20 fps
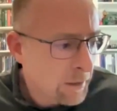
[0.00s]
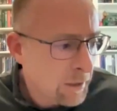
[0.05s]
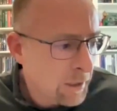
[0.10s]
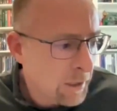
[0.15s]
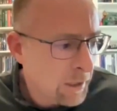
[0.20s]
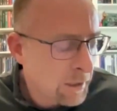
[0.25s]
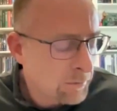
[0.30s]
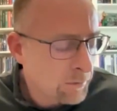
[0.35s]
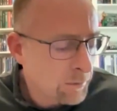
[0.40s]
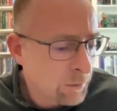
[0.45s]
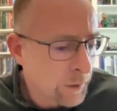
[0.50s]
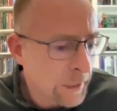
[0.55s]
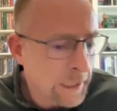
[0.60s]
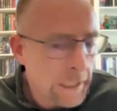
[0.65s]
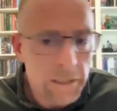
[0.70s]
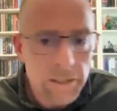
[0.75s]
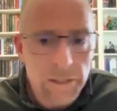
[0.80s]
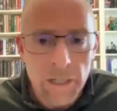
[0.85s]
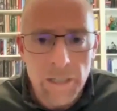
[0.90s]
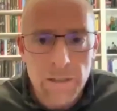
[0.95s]
uh,
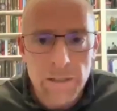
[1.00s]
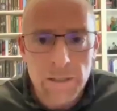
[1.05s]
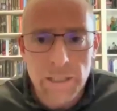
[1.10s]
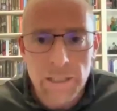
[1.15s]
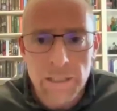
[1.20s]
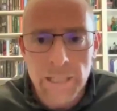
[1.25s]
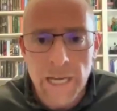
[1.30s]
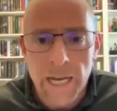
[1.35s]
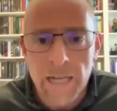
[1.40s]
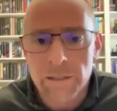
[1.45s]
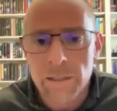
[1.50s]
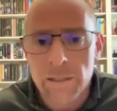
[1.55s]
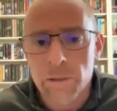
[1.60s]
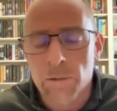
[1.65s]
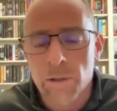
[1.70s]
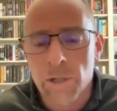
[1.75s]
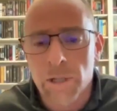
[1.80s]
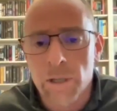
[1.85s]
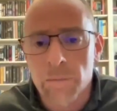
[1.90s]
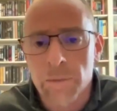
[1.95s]
reading Judges, and it's
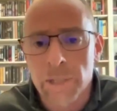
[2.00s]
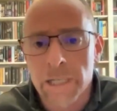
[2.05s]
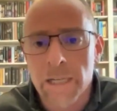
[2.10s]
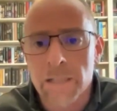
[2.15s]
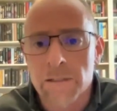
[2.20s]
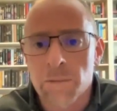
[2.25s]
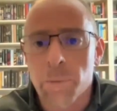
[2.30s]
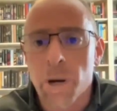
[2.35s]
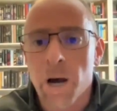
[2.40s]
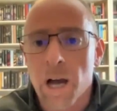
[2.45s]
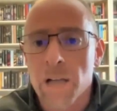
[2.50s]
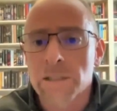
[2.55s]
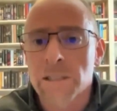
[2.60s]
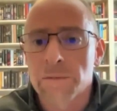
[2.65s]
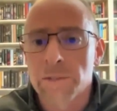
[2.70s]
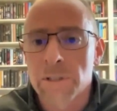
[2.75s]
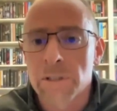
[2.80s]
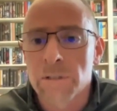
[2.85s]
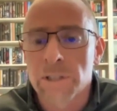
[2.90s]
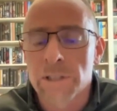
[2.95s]
actually uh, he has a
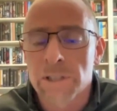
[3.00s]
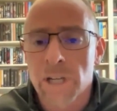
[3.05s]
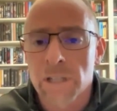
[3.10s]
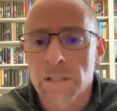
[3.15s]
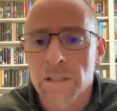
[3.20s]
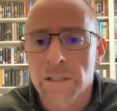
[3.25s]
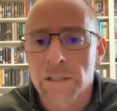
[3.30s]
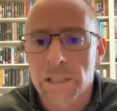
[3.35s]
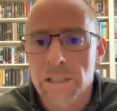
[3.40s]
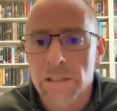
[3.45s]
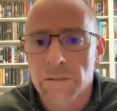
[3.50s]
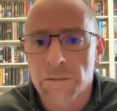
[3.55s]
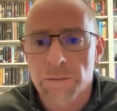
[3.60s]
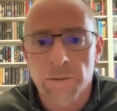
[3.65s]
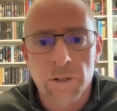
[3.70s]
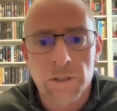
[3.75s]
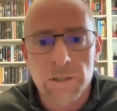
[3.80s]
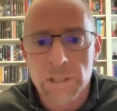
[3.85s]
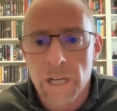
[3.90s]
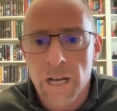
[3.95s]
positive view of the Judges. He's the
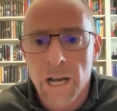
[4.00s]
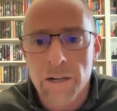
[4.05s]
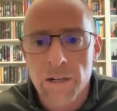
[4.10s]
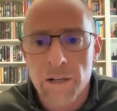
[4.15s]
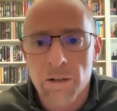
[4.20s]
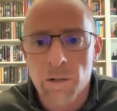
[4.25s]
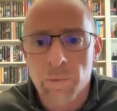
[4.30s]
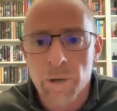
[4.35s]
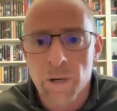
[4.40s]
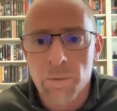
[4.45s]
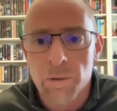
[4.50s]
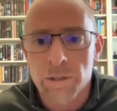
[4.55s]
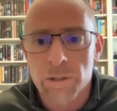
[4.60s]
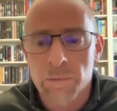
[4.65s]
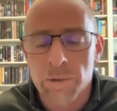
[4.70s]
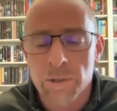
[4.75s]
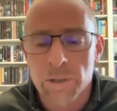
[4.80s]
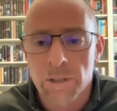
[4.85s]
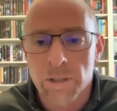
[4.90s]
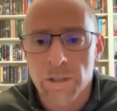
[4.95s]
first guy I know to publish a
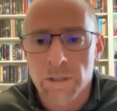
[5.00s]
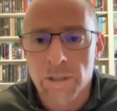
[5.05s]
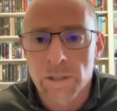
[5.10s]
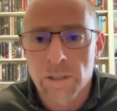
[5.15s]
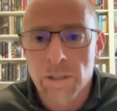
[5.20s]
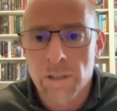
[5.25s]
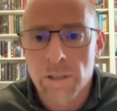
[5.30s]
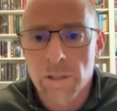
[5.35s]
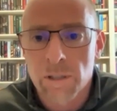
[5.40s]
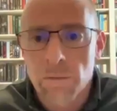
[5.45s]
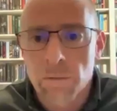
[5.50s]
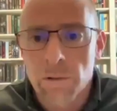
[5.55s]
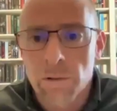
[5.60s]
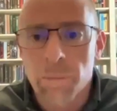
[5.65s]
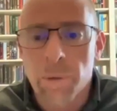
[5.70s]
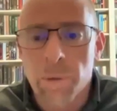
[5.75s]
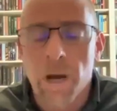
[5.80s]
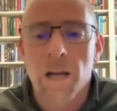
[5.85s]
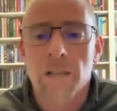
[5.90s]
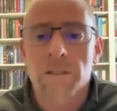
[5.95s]
book with
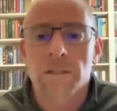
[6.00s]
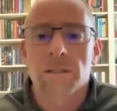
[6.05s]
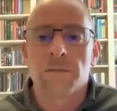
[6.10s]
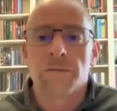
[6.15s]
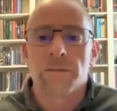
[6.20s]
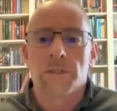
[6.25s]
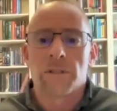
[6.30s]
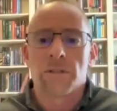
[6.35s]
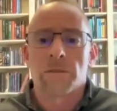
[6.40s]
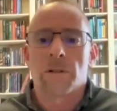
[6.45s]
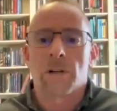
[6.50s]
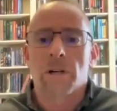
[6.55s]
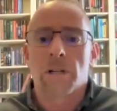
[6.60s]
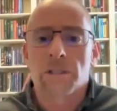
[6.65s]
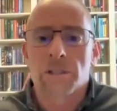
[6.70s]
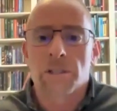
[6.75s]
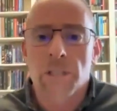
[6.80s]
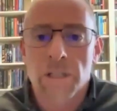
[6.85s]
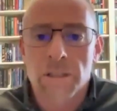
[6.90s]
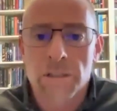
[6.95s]
a positive view
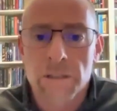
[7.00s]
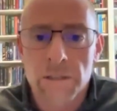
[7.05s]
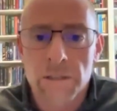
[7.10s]
on Judges.